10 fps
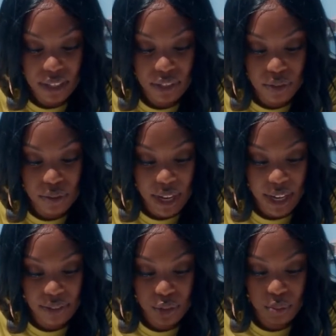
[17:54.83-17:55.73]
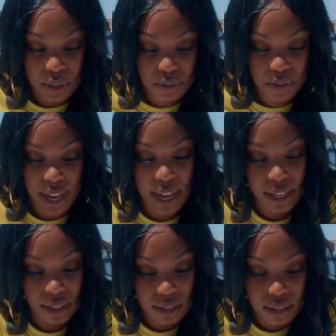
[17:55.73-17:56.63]
You have to be
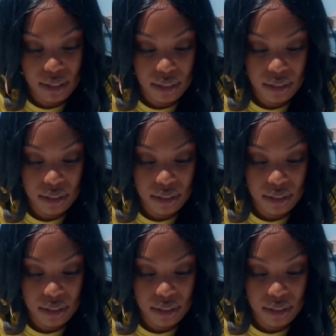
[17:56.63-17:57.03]
fast.